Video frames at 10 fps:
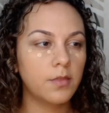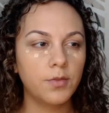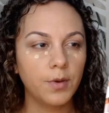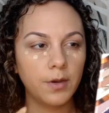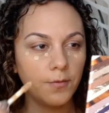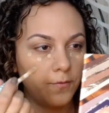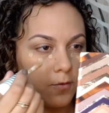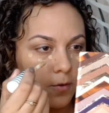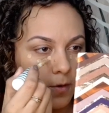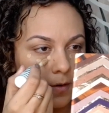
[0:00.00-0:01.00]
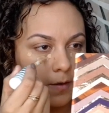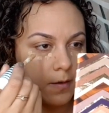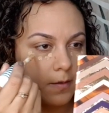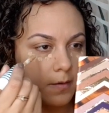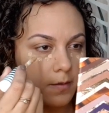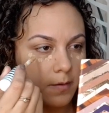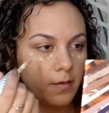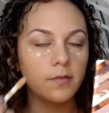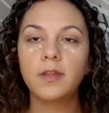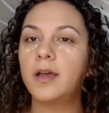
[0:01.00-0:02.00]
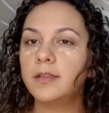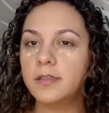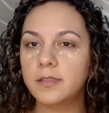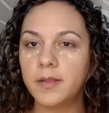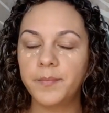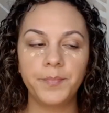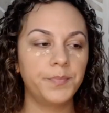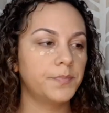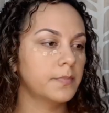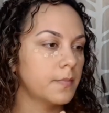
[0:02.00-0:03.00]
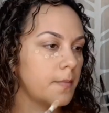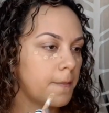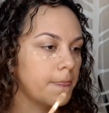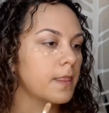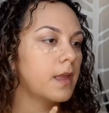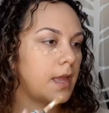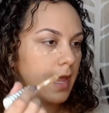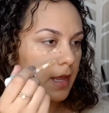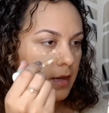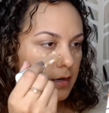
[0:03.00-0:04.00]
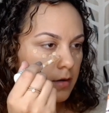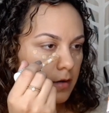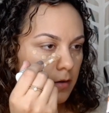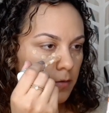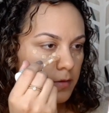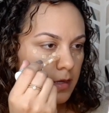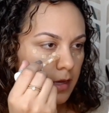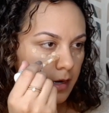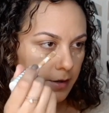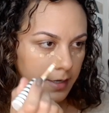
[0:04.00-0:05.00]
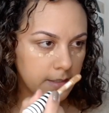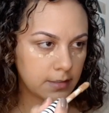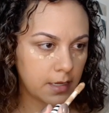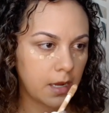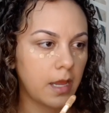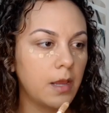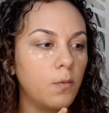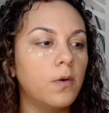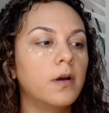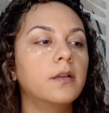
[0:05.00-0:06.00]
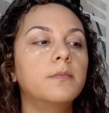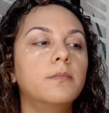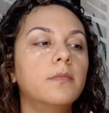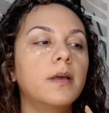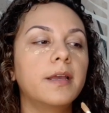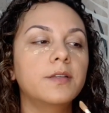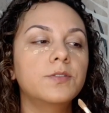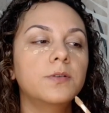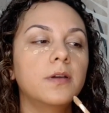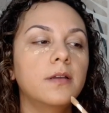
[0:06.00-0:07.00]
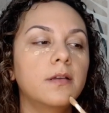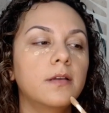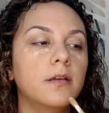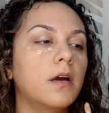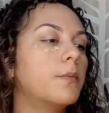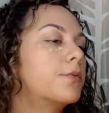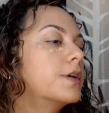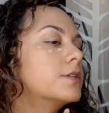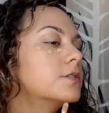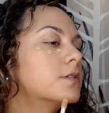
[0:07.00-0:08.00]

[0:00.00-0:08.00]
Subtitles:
to 4 dots, and on the areas that I want extra coverage,